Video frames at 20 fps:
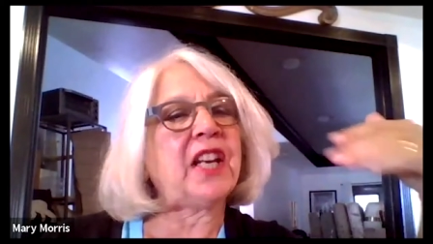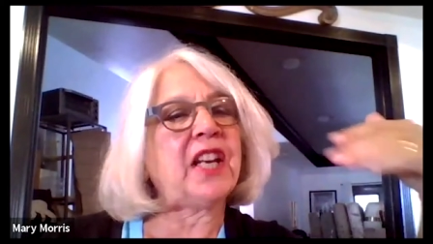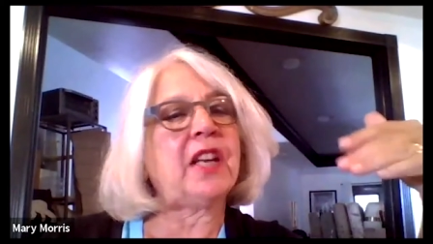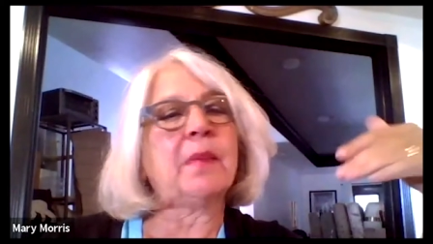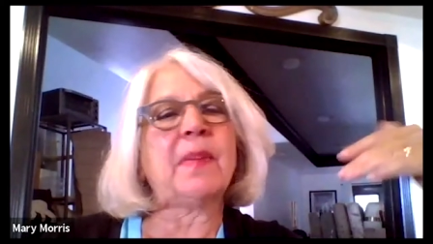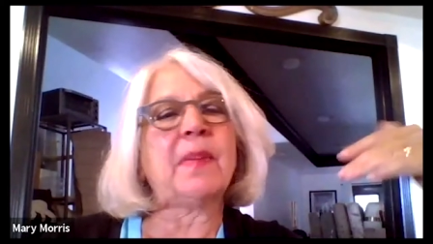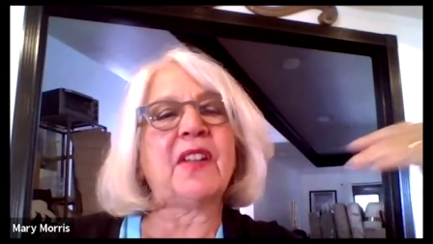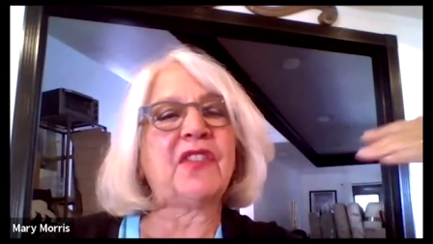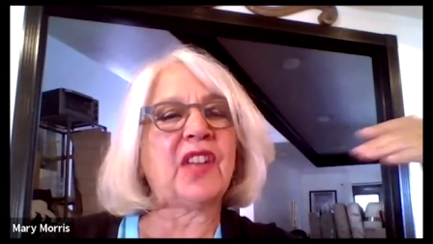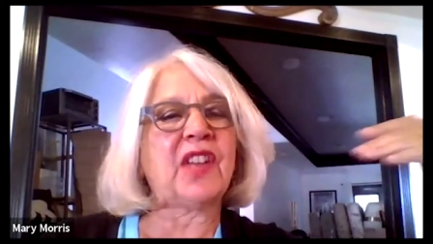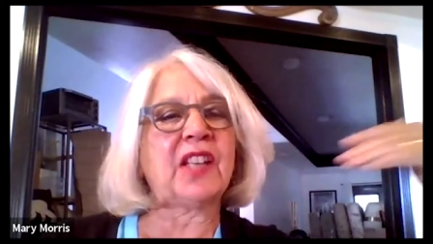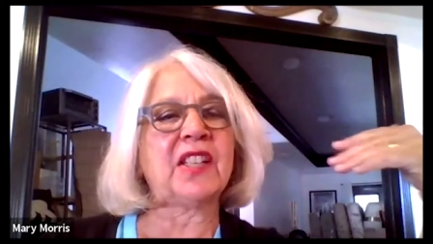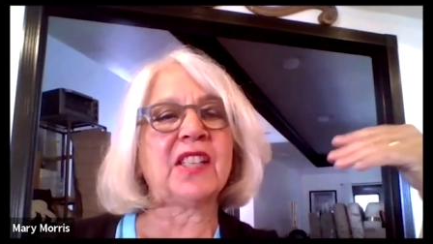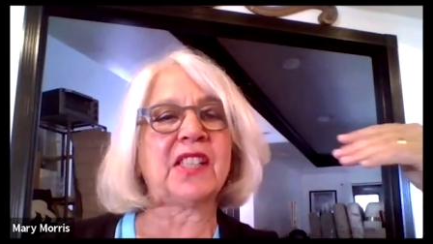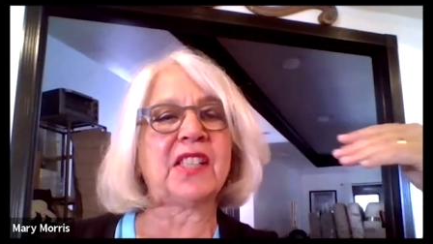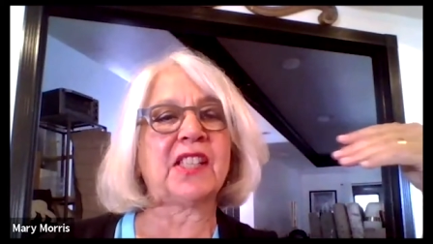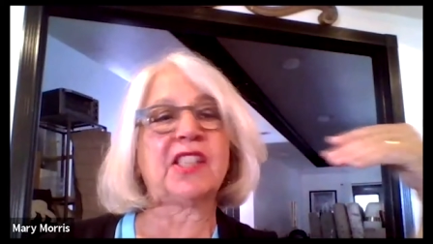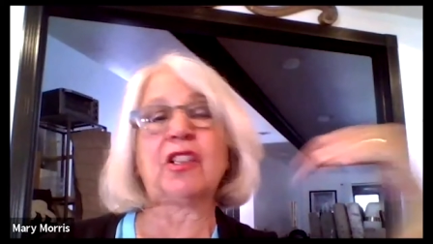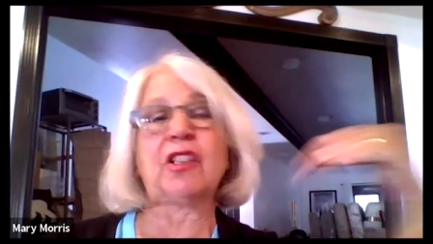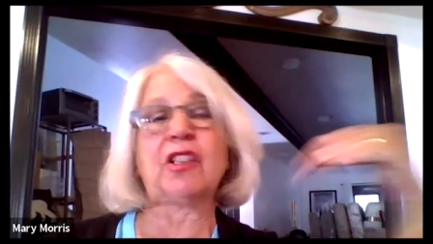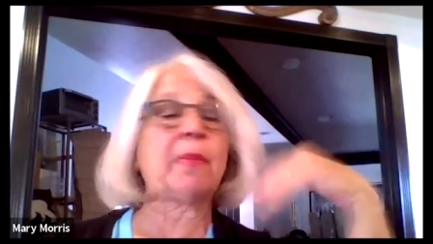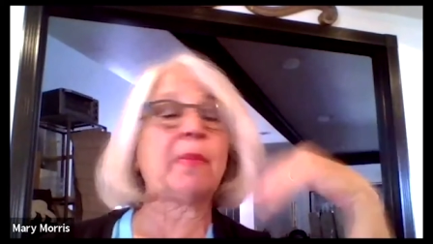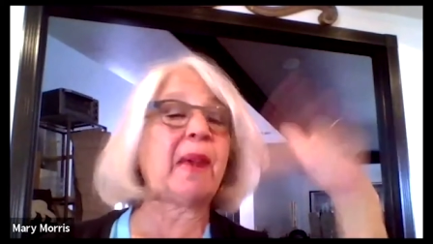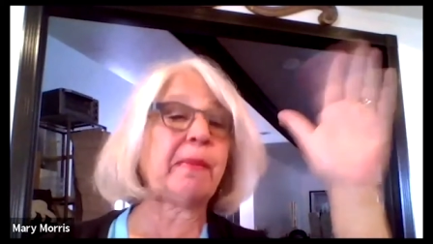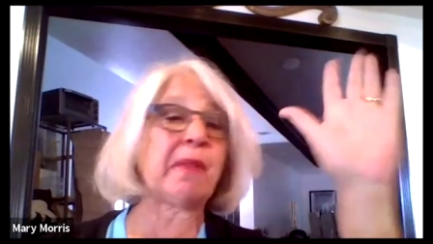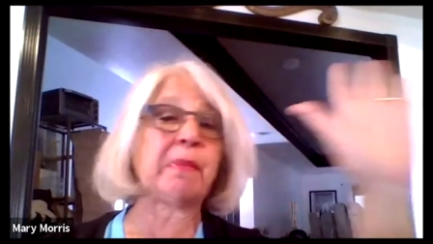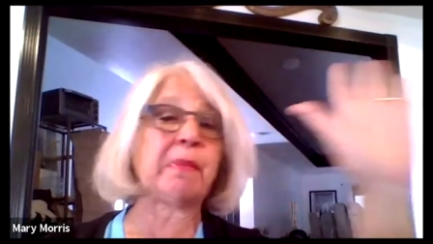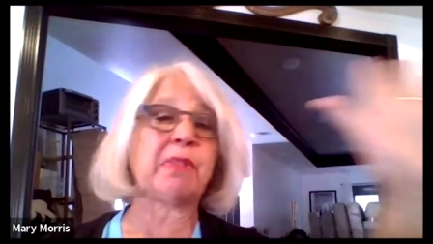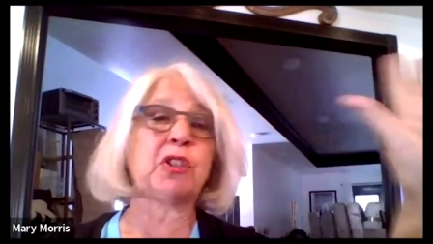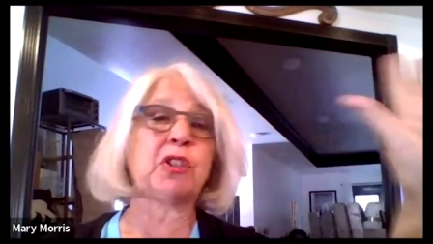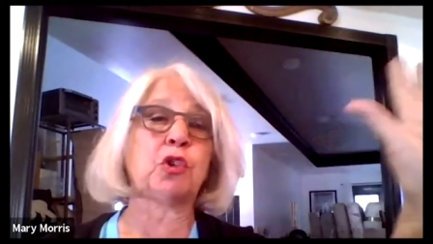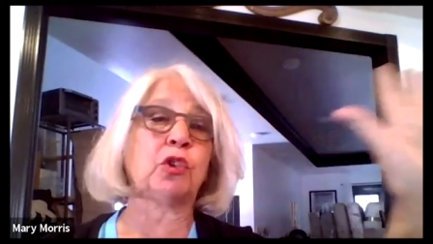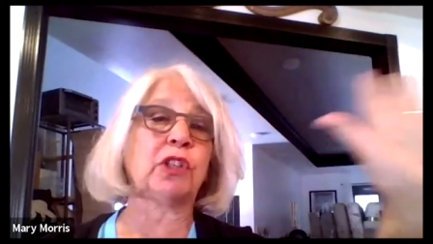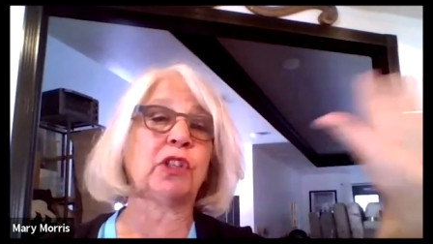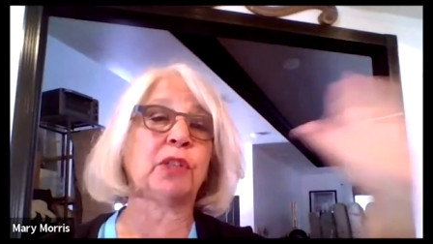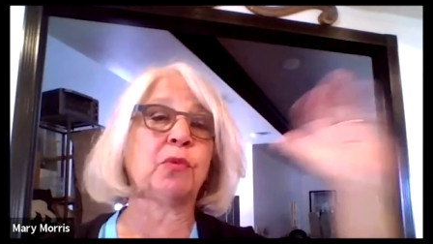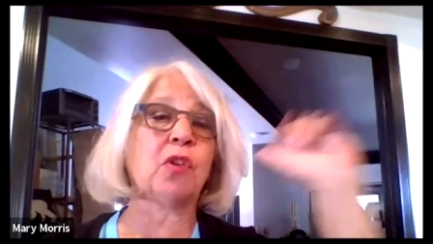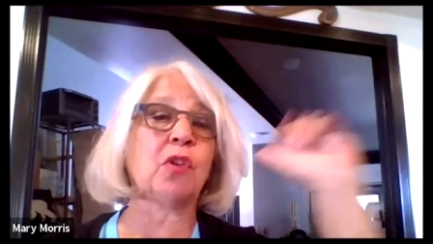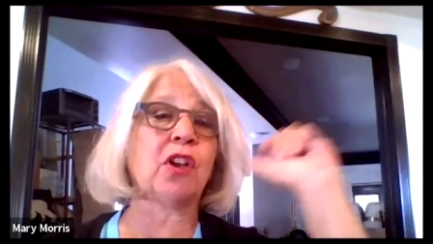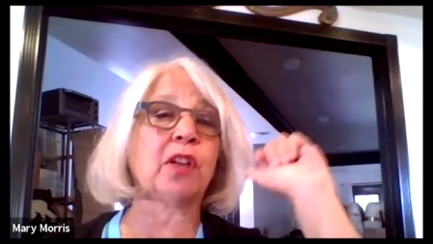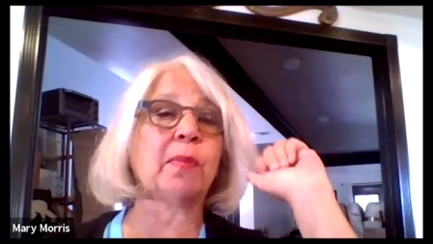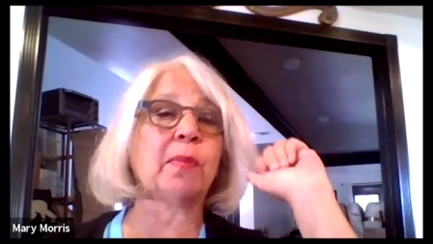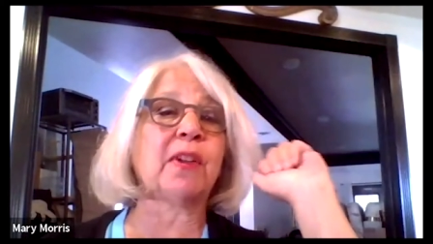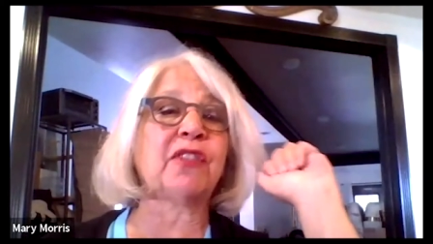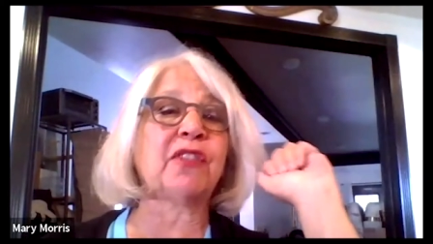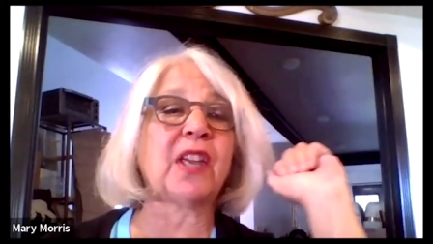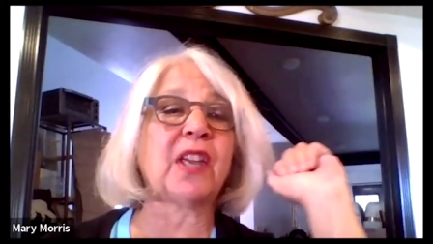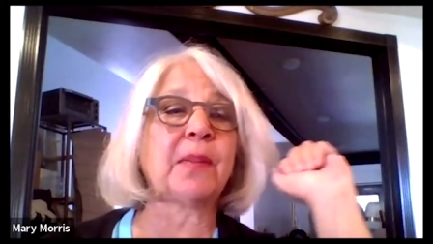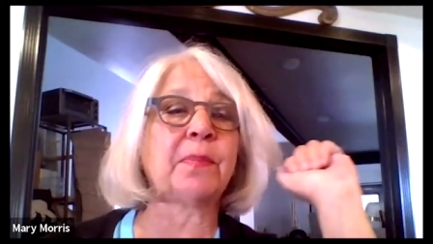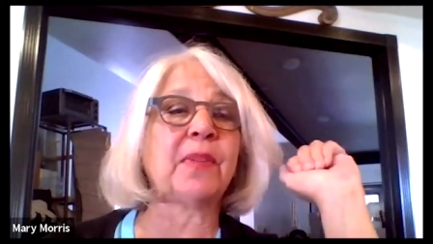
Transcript: about that necessarily but i may be totally wrong about that no